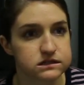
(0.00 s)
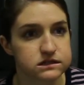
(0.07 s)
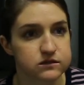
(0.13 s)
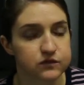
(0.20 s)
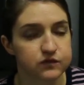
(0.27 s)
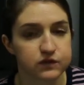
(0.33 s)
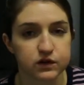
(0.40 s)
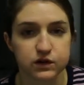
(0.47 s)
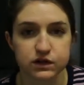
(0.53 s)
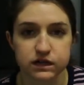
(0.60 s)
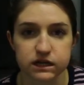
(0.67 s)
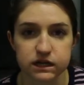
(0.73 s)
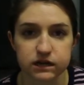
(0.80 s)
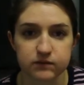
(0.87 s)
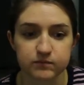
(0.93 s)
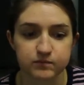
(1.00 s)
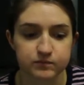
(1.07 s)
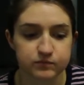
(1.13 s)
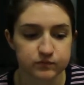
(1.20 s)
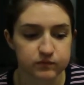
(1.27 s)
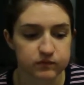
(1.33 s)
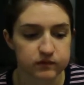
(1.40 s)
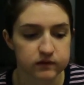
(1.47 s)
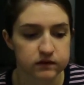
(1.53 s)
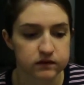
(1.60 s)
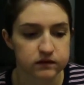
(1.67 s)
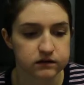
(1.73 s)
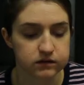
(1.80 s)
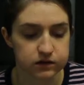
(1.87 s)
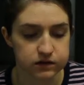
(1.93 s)
flirting,
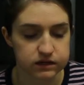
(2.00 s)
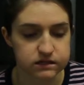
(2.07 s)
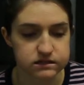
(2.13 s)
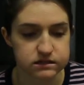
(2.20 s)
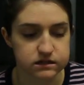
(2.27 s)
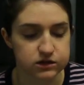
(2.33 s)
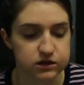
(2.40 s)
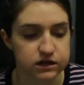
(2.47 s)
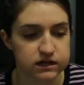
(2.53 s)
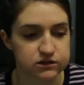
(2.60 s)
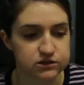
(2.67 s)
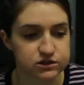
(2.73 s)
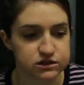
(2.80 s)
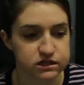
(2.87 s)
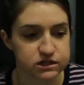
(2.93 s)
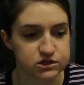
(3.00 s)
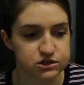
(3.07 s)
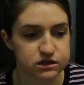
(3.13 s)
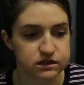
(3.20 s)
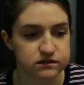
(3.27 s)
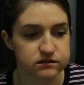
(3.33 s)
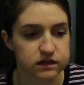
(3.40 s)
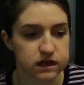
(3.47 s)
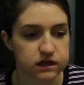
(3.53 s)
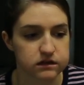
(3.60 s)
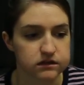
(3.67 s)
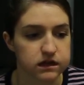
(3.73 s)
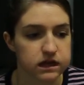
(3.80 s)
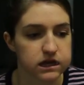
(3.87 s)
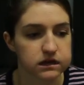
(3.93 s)
her English teacher, and
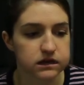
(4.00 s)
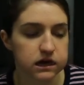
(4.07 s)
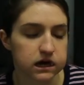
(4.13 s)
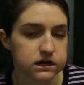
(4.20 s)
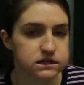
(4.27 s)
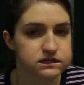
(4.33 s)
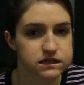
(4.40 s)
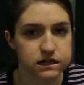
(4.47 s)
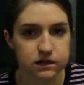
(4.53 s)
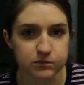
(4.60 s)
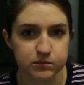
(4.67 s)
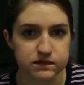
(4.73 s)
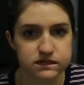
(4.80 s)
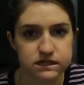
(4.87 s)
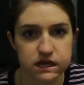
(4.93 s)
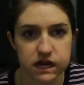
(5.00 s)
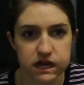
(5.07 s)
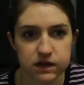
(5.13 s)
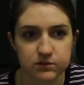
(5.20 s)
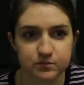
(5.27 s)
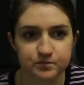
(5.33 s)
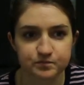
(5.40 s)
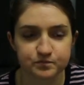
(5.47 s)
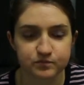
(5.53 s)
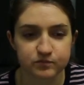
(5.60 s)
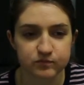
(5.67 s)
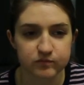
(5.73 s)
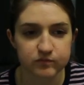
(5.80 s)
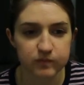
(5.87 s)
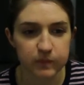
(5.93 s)
they like kind of set up a date,
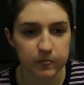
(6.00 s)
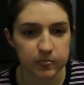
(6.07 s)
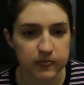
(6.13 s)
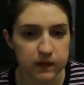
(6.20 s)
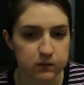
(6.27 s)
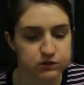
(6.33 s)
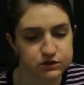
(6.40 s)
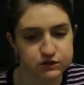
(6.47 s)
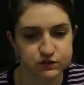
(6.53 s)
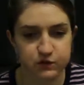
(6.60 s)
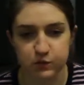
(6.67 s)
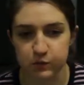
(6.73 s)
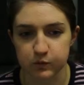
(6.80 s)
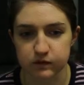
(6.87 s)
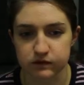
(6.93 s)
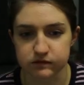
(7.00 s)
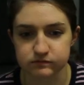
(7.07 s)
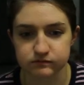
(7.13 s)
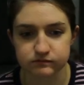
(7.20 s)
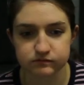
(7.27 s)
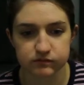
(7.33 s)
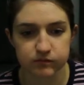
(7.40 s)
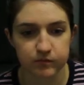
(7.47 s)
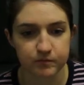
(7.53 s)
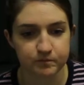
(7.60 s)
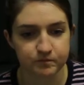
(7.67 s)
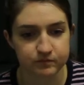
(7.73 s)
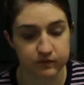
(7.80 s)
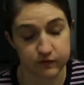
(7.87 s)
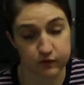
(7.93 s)
which is cool
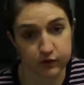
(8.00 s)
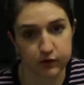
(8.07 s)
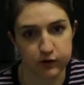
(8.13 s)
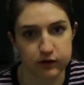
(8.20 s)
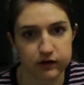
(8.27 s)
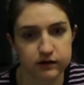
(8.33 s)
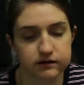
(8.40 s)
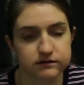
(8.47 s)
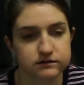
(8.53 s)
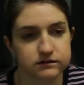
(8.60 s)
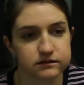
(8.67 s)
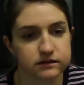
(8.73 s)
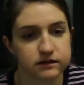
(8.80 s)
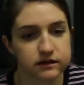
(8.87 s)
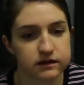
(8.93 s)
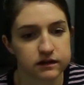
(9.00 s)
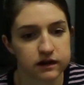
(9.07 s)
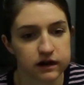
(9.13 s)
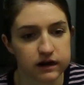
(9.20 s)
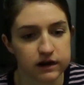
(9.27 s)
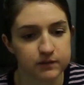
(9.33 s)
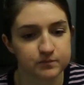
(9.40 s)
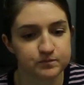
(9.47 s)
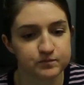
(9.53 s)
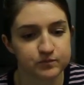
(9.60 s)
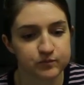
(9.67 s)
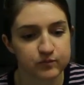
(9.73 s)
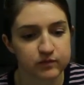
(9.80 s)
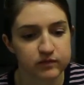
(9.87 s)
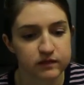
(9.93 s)
for her.
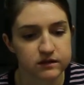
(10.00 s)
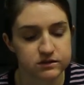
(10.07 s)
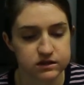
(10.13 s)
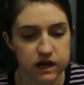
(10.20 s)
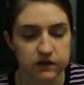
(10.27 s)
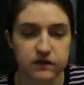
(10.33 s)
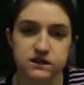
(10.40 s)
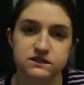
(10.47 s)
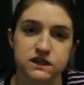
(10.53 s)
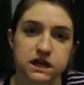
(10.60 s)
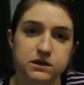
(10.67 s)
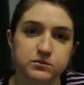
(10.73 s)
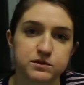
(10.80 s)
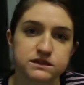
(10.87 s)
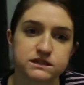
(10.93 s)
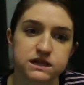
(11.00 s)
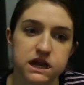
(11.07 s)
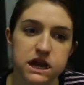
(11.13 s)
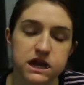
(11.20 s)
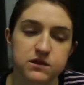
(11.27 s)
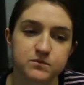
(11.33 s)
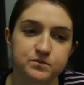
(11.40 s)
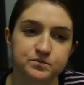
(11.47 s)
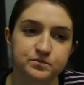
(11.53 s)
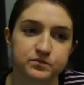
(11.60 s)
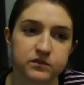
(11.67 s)
So yeah, they set up a date,